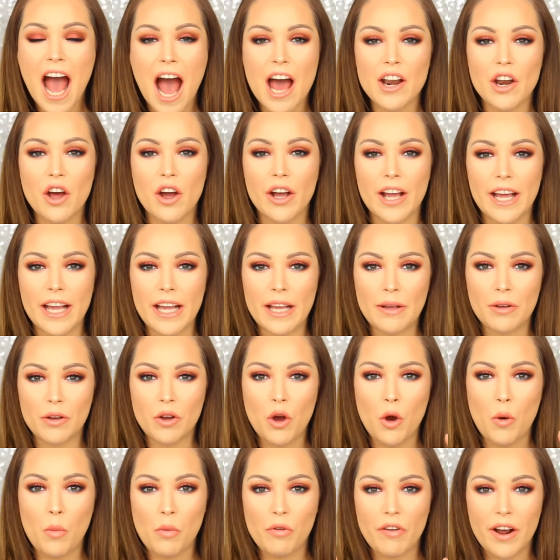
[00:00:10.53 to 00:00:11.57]
and I
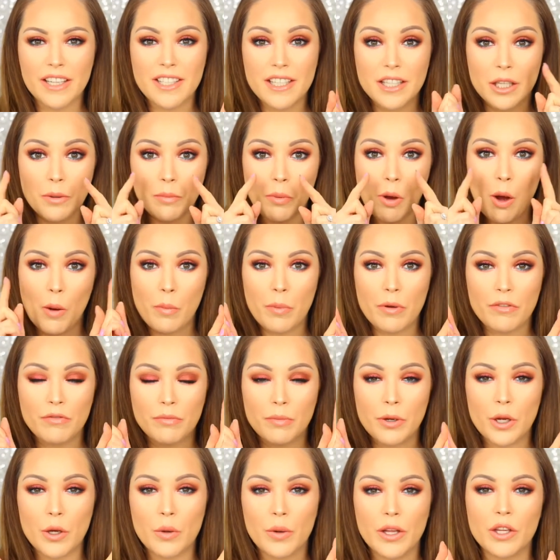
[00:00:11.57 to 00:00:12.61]
incorporated the pop of
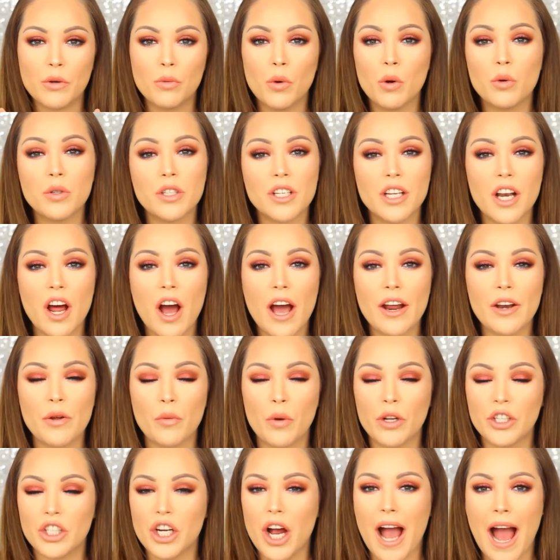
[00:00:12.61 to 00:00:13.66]
blue in the waterline,
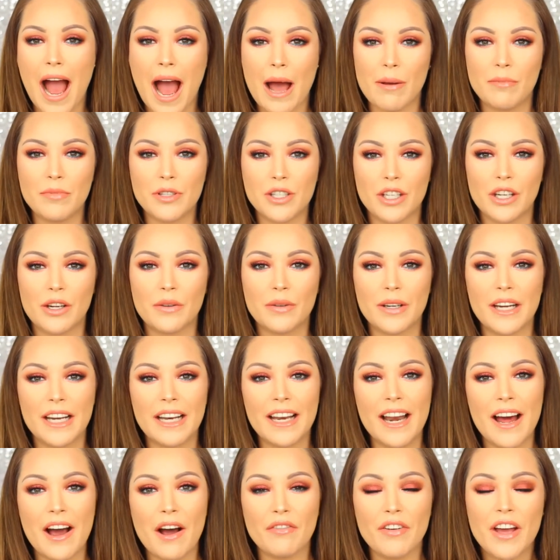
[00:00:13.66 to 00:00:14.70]
which I absolutely
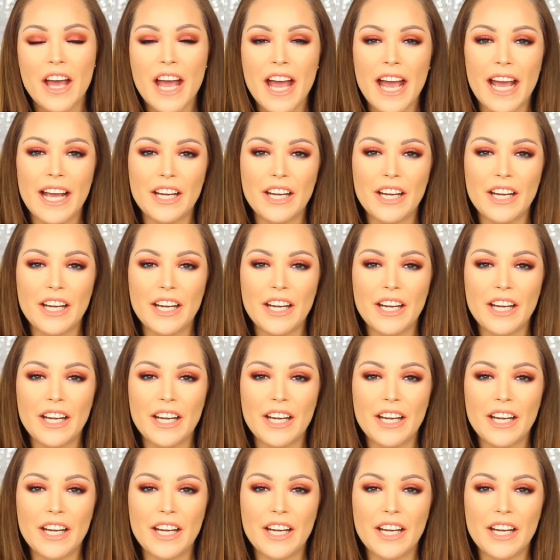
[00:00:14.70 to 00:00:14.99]
love.